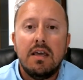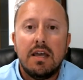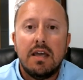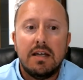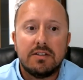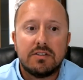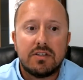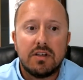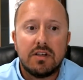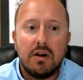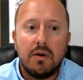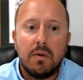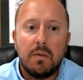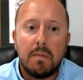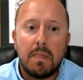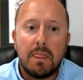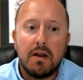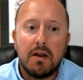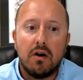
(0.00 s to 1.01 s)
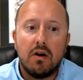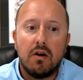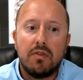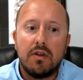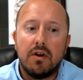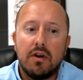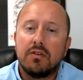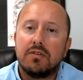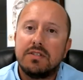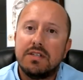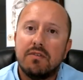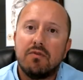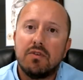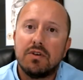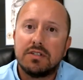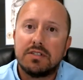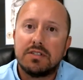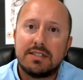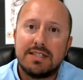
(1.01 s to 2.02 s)
And so there are
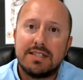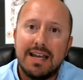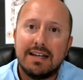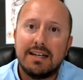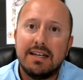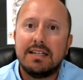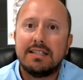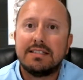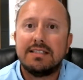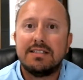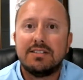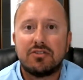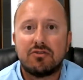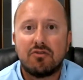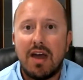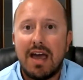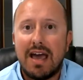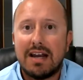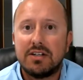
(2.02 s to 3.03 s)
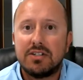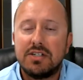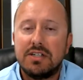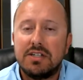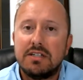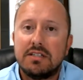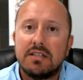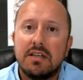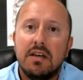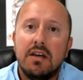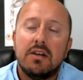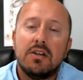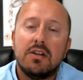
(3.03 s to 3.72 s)
different techniques and strategies.